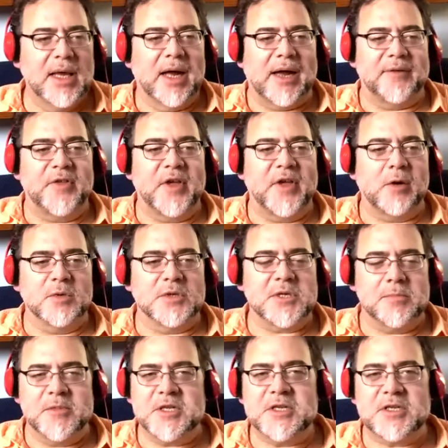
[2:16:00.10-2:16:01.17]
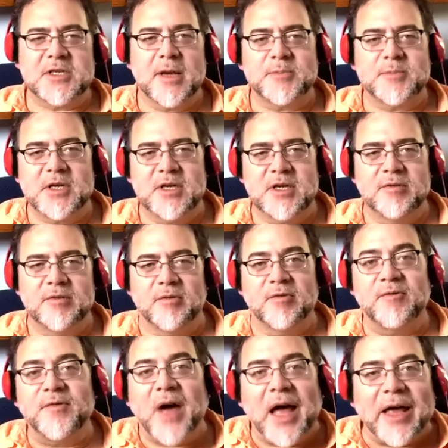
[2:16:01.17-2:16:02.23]
think it was a misstep to even
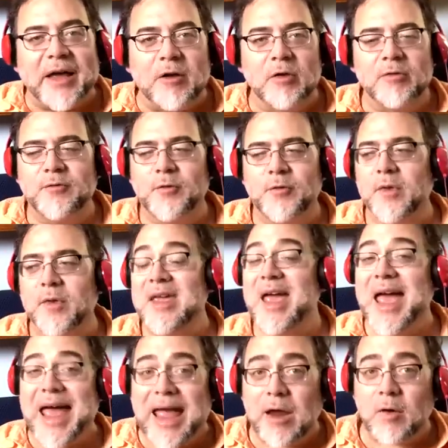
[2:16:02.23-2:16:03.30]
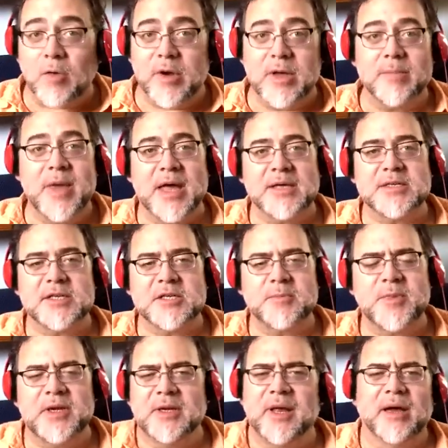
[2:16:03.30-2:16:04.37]
file for the acronym SSP.
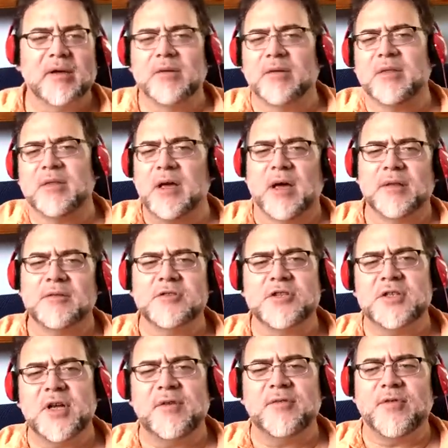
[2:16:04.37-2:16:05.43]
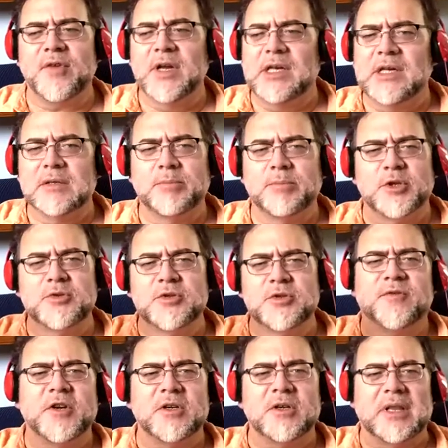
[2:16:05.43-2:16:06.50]
Now, the other stuff, Blue Sphere
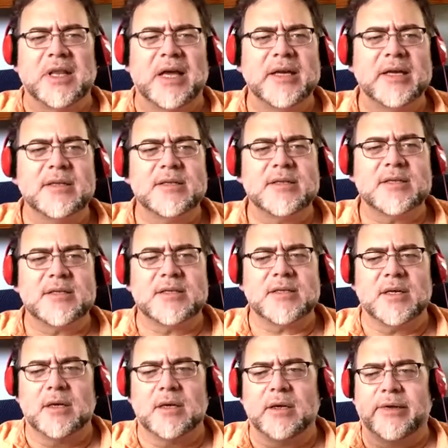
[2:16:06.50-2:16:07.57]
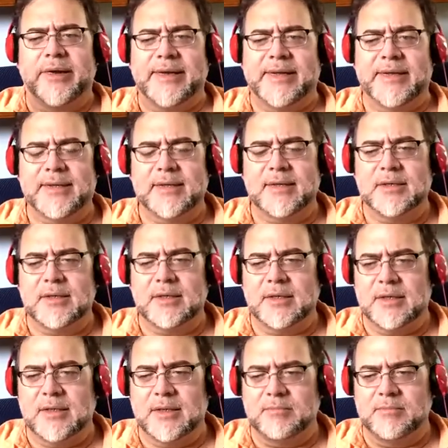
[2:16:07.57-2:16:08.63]
Alliance and
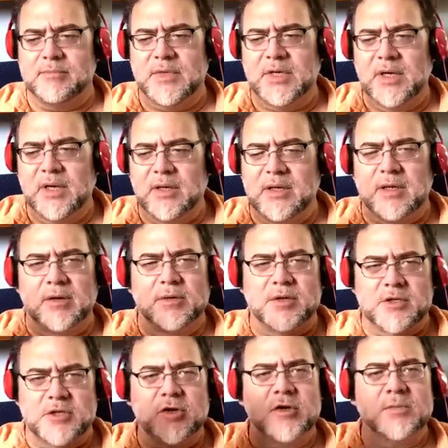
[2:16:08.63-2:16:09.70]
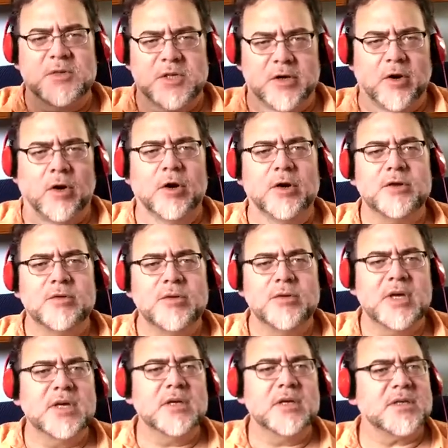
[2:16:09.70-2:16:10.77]
the terms that are unique
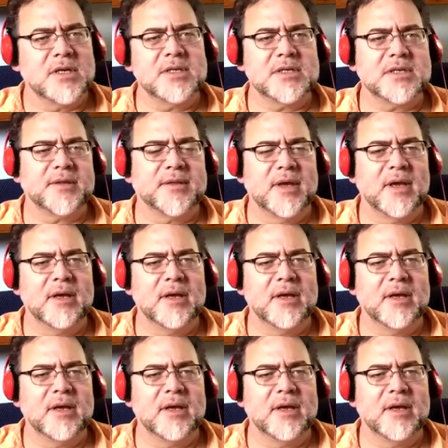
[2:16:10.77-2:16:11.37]
to his thing,